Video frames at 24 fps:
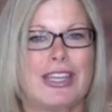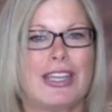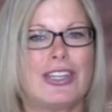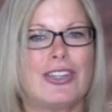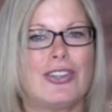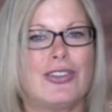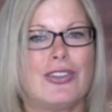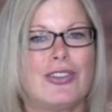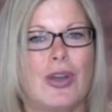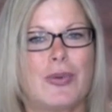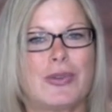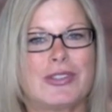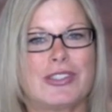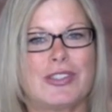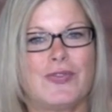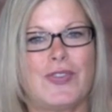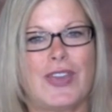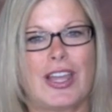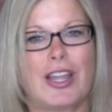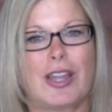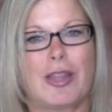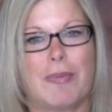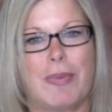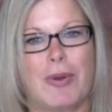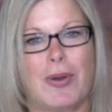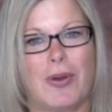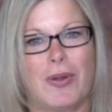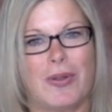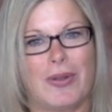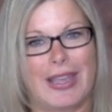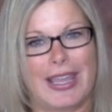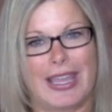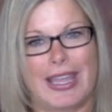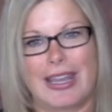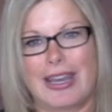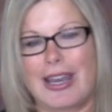let you know what's
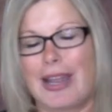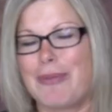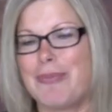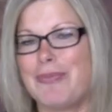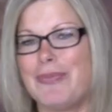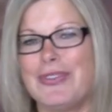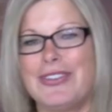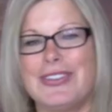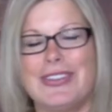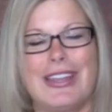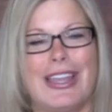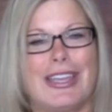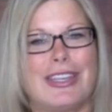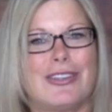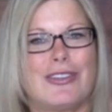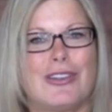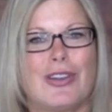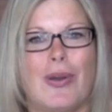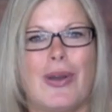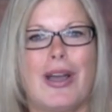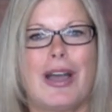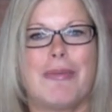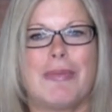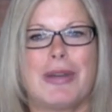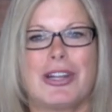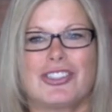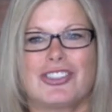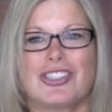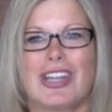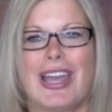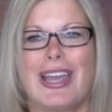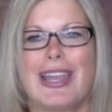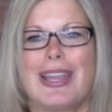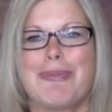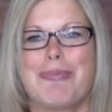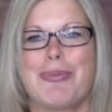available, and uh, let you know how much
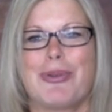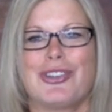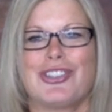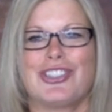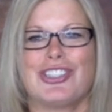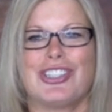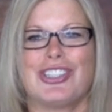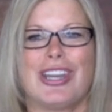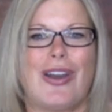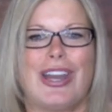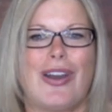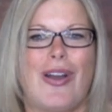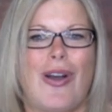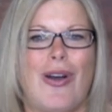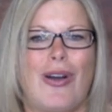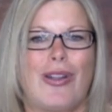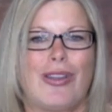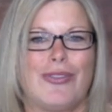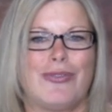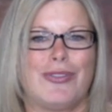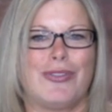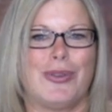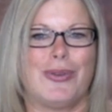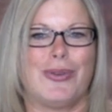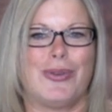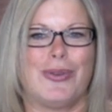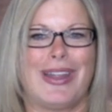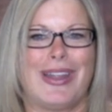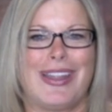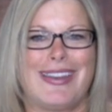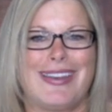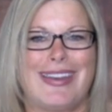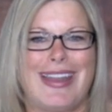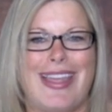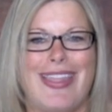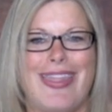I appreciate all of you,
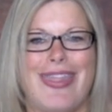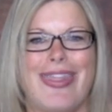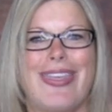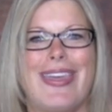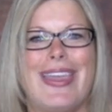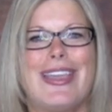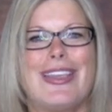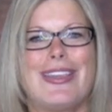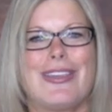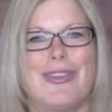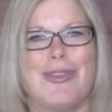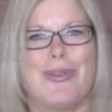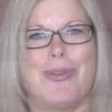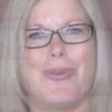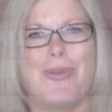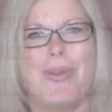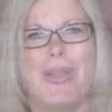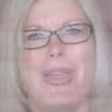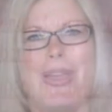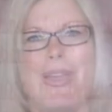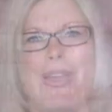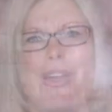and, and thank you